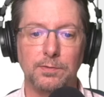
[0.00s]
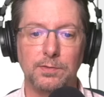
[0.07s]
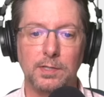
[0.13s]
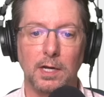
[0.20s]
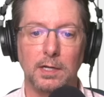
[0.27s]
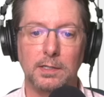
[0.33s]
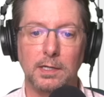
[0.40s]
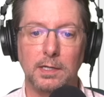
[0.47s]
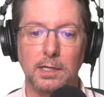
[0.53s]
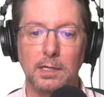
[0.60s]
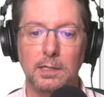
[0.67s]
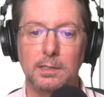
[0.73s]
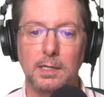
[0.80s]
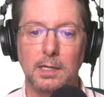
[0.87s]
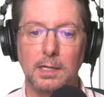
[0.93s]
of Sardinia,
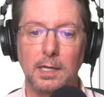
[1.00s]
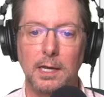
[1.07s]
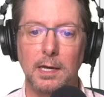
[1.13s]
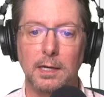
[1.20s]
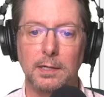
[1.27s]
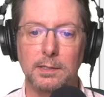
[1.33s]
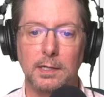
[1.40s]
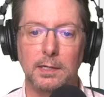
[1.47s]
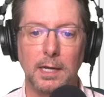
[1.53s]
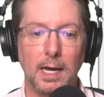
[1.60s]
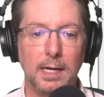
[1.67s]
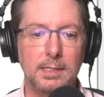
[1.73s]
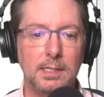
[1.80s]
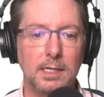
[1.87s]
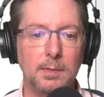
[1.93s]
declared an
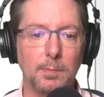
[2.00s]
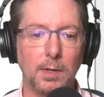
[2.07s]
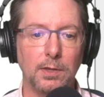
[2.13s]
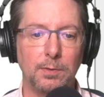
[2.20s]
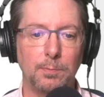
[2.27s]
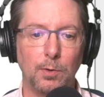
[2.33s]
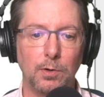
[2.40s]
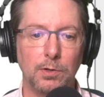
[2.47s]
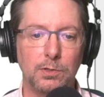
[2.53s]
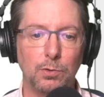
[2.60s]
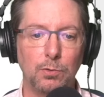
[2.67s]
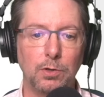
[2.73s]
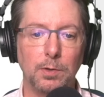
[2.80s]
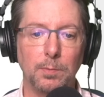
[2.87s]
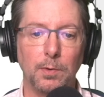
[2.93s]
18-month
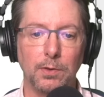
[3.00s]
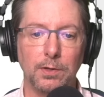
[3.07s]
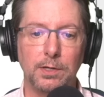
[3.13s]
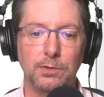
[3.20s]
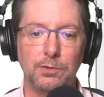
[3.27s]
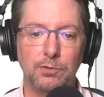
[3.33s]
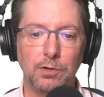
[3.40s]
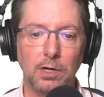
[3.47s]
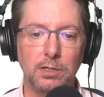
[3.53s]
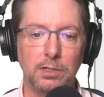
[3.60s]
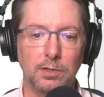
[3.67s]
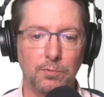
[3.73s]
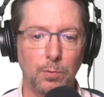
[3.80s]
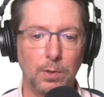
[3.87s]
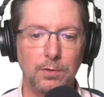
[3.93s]
moratorium on the construction
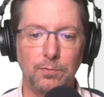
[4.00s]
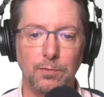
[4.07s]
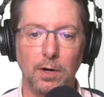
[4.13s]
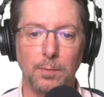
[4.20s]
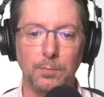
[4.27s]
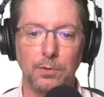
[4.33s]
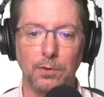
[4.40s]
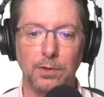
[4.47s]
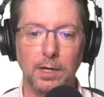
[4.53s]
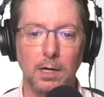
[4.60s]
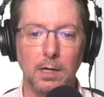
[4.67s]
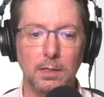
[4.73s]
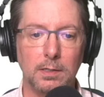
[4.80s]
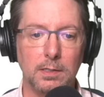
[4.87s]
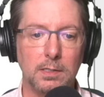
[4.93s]
of wind farms on the
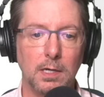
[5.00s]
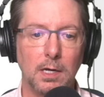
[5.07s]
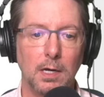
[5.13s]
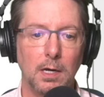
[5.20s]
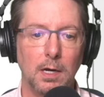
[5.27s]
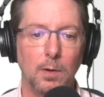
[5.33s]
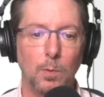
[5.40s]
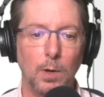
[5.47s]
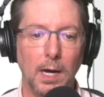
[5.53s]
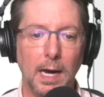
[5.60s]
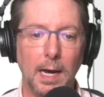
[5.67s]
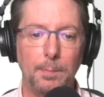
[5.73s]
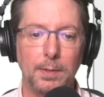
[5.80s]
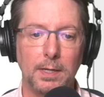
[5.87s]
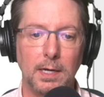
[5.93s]
island, where
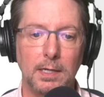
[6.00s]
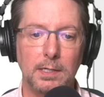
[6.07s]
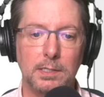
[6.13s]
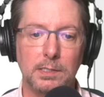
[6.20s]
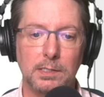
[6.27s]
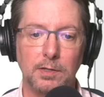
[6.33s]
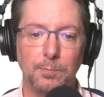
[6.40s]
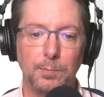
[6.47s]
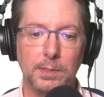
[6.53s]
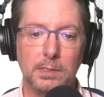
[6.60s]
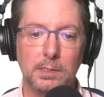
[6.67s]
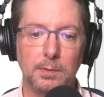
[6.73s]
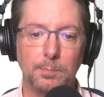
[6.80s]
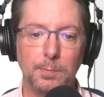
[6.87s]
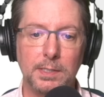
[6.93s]
applications have been
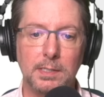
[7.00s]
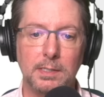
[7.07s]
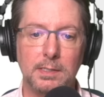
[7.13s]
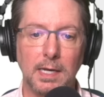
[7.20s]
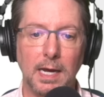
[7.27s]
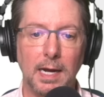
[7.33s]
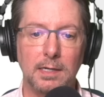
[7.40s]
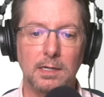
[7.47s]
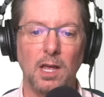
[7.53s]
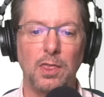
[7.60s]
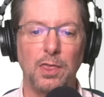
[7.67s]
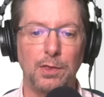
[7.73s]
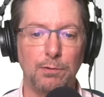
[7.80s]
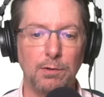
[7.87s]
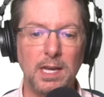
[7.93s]
submitted to add
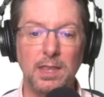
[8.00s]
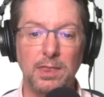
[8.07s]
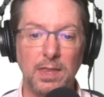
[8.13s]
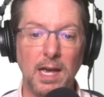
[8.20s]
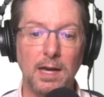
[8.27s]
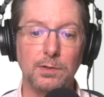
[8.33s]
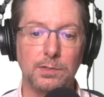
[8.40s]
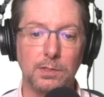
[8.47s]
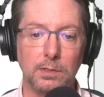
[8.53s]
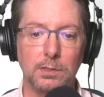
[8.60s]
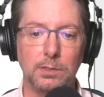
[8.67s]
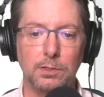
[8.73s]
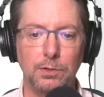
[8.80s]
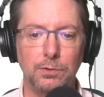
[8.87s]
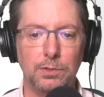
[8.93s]
3,000
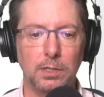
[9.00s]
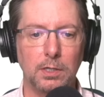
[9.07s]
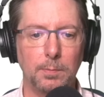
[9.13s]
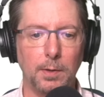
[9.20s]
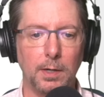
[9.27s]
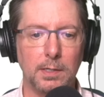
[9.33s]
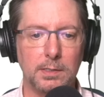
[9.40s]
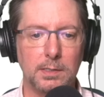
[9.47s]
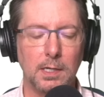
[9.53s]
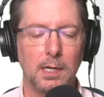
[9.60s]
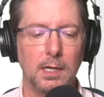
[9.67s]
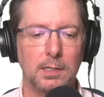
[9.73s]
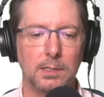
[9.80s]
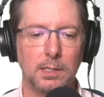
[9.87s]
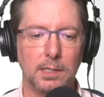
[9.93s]
new turbines
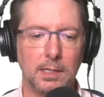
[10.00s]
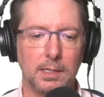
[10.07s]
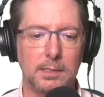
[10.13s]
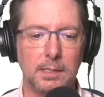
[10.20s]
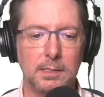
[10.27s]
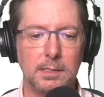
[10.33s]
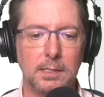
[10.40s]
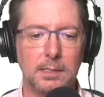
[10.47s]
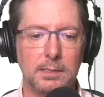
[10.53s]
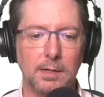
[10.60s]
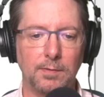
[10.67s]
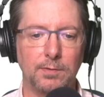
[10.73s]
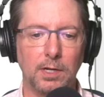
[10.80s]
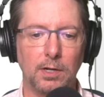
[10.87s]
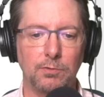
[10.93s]
to the existing
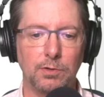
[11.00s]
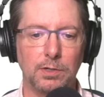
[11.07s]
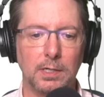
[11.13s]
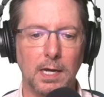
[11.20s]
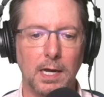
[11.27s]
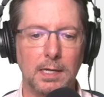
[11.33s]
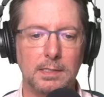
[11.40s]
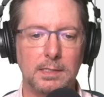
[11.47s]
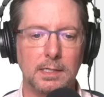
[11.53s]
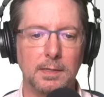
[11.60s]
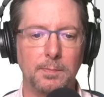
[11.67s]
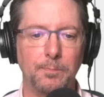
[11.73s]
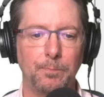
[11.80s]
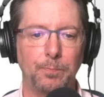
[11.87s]
780.